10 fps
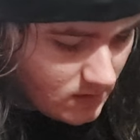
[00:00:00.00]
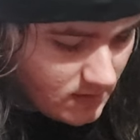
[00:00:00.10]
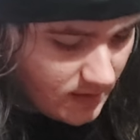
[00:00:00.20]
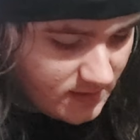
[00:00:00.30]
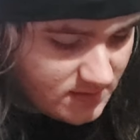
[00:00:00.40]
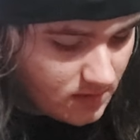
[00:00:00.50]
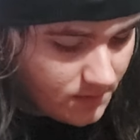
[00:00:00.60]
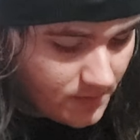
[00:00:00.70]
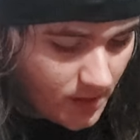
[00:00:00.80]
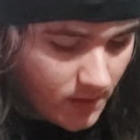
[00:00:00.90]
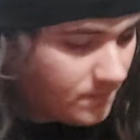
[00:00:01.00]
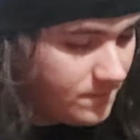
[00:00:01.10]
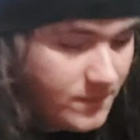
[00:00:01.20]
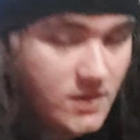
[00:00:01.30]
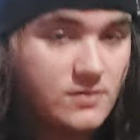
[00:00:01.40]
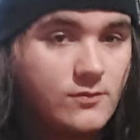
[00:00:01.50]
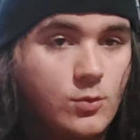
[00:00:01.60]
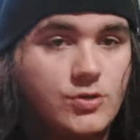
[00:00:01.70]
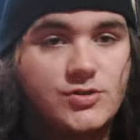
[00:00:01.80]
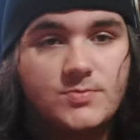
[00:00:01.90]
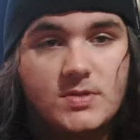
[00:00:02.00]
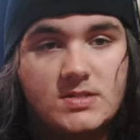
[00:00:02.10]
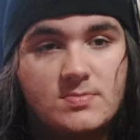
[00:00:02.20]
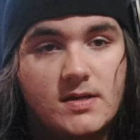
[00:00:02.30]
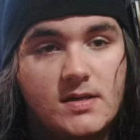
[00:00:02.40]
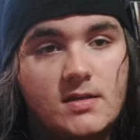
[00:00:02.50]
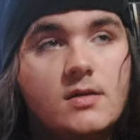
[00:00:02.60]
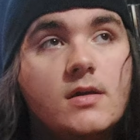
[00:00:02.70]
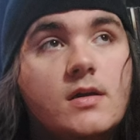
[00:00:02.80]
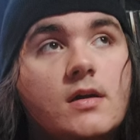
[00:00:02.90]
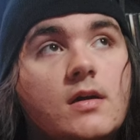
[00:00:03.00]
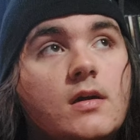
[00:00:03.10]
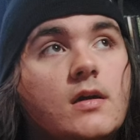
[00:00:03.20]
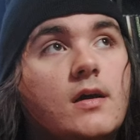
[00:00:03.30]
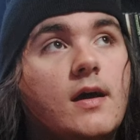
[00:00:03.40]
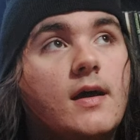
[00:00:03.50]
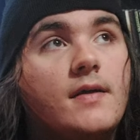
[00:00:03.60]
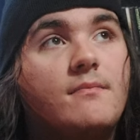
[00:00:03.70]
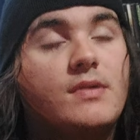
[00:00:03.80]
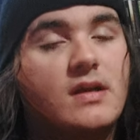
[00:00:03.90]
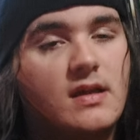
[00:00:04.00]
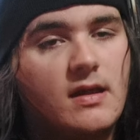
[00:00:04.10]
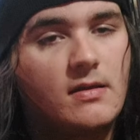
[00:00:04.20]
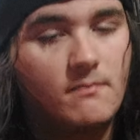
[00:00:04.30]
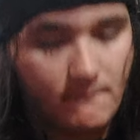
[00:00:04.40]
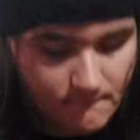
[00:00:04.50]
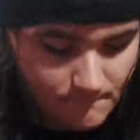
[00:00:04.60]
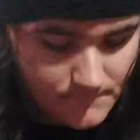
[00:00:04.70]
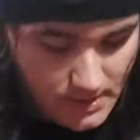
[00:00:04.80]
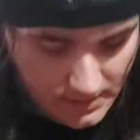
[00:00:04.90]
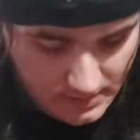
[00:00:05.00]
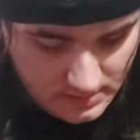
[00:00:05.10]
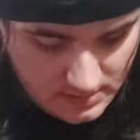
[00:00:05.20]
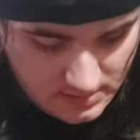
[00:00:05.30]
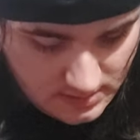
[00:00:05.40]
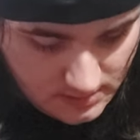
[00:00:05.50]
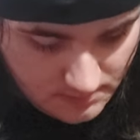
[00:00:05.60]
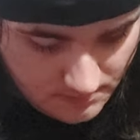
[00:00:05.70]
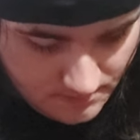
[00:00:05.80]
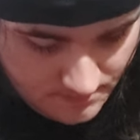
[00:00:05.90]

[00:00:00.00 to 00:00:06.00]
Next up, I fucking worship this band. and been back into them.